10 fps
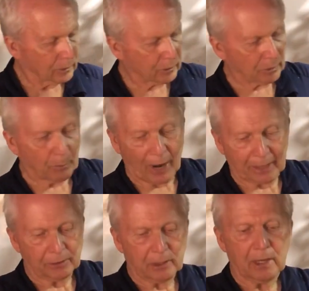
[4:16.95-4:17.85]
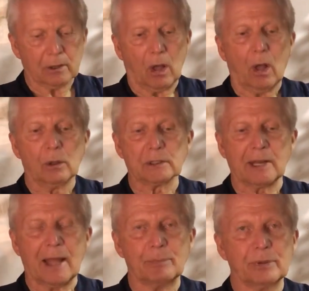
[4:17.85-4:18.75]
Got the bracket there to hold
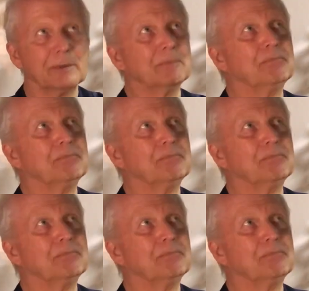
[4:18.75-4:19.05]
it up,